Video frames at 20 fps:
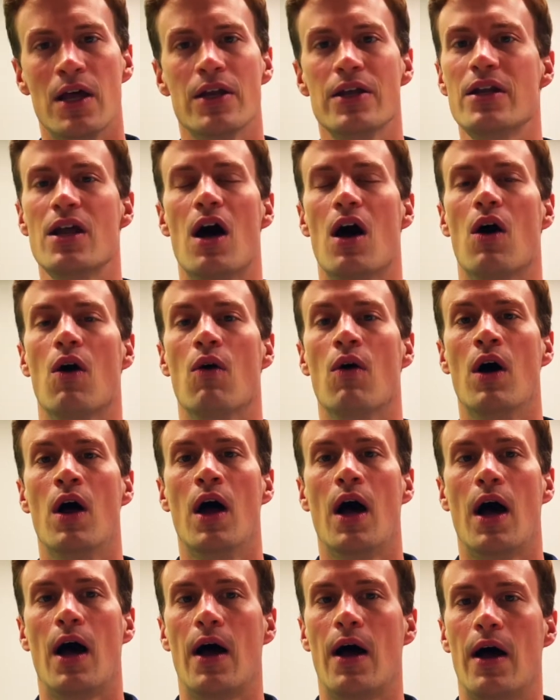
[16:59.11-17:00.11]
No.
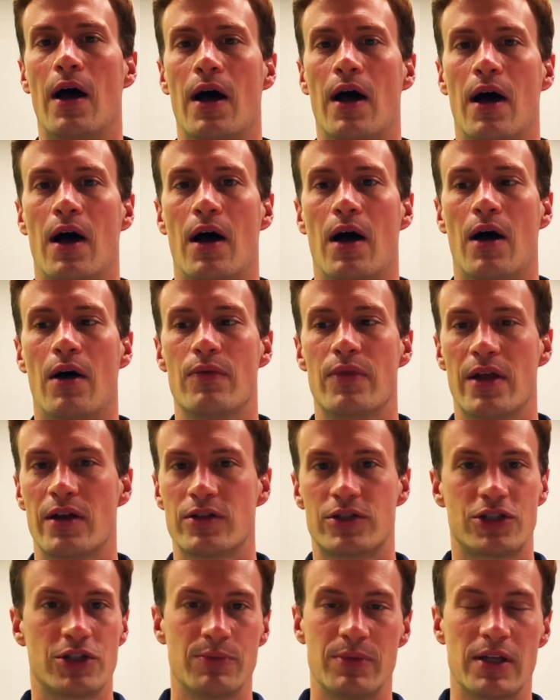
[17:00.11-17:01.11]
Uh, uh, there
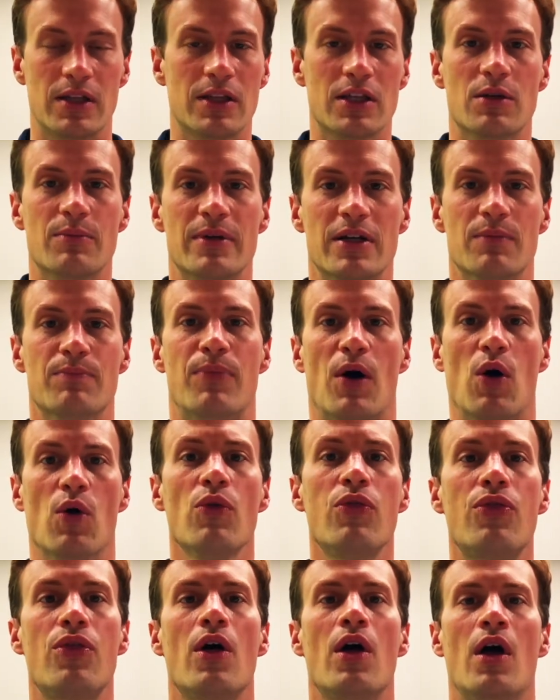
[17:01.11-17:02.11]
should be a little bit of
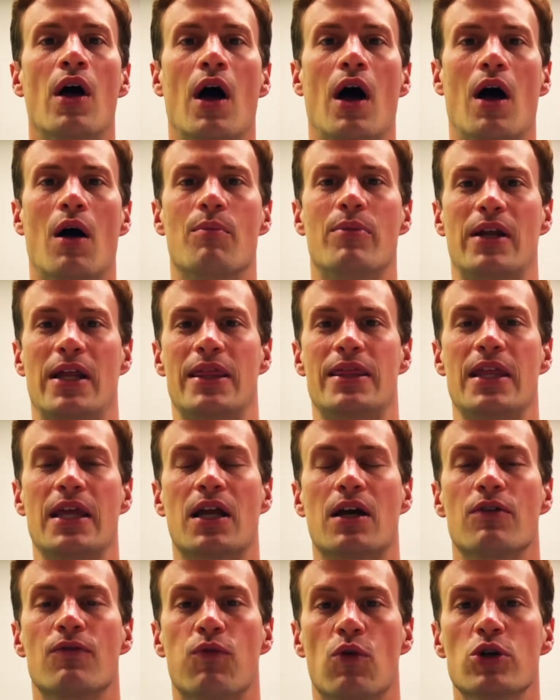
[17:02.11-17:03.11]
both. Um, but I
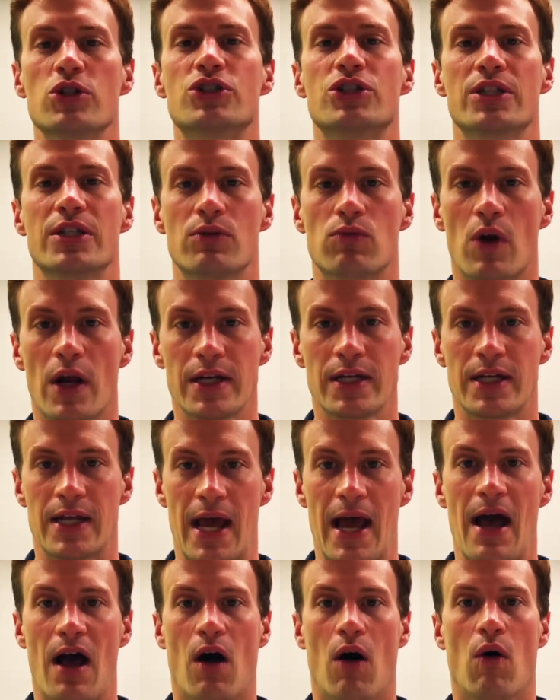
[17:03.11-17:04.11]
think, unfortunately, right
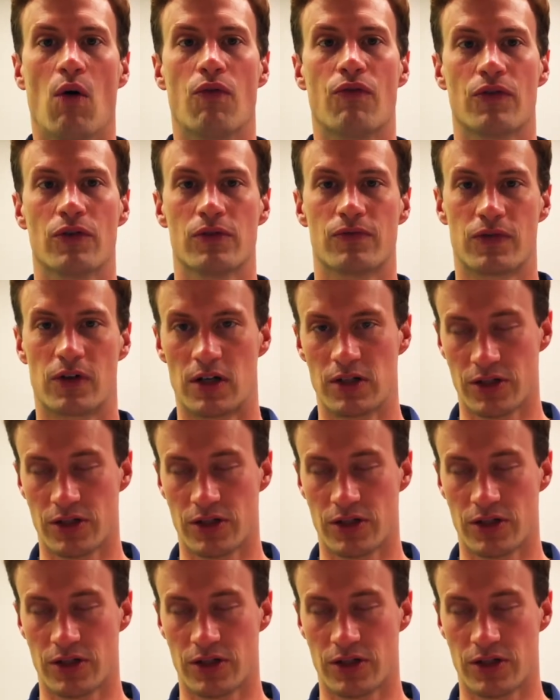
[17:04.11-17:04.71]
now, for, for our